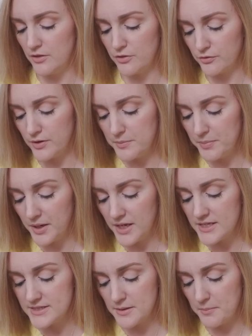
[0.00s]

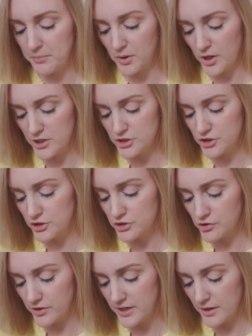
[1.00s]
3-piece brush
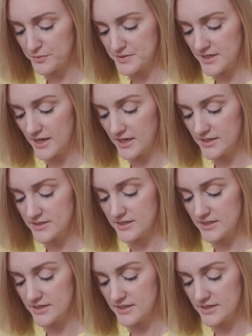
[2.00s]
trio set